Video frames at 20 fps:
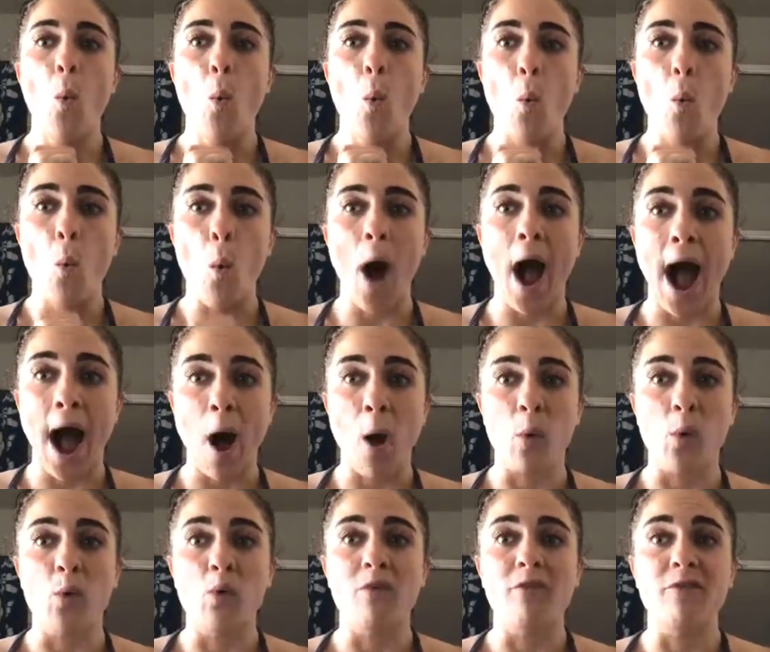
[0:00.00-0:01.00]

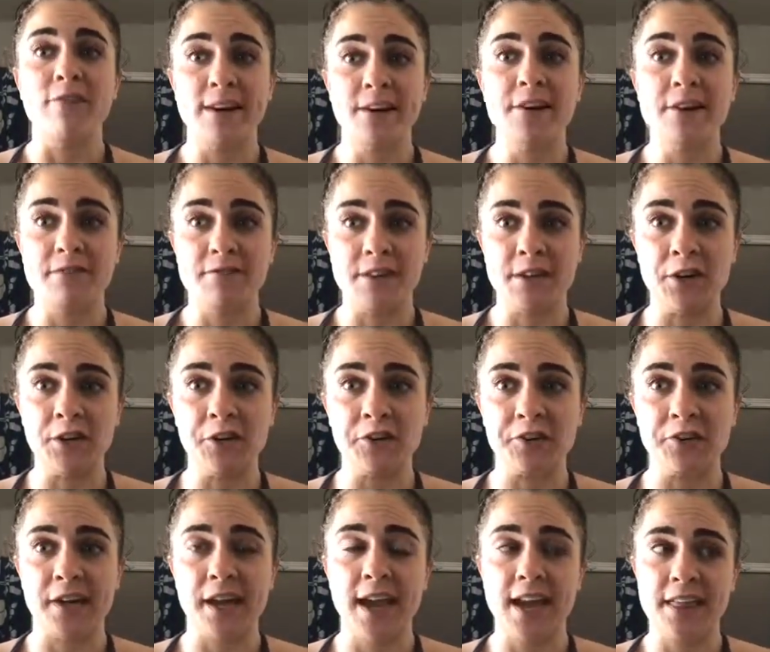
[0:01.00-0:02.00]
Wow, very
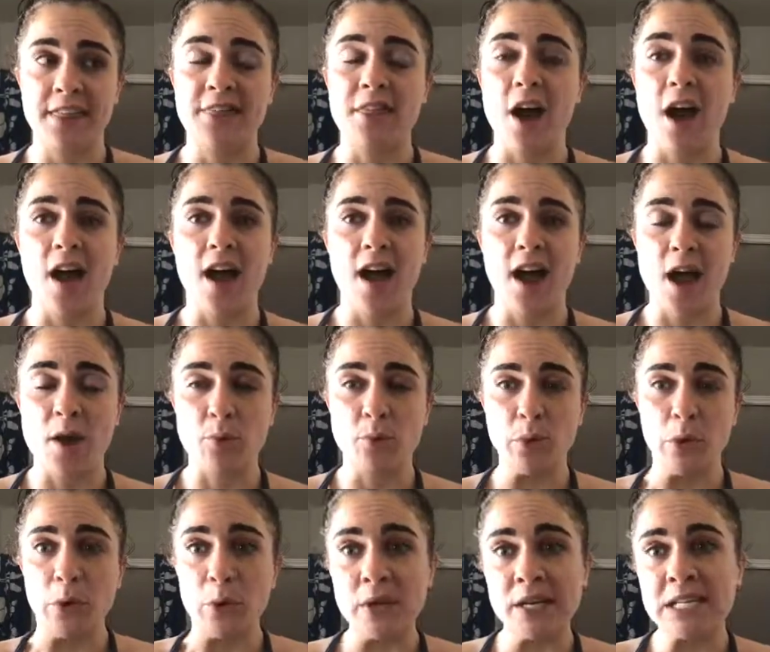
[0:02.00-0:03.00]
vinegary. I thought I
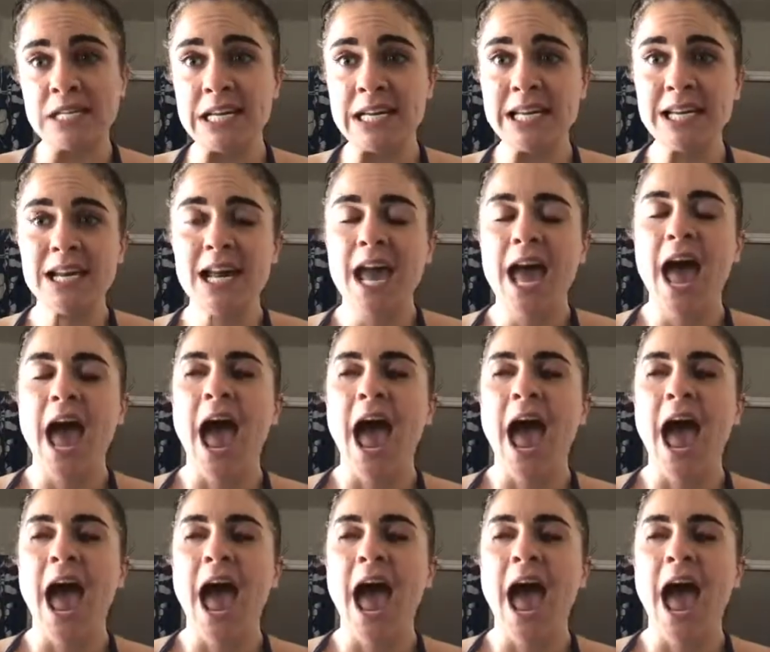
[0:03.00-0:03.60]
ruined it.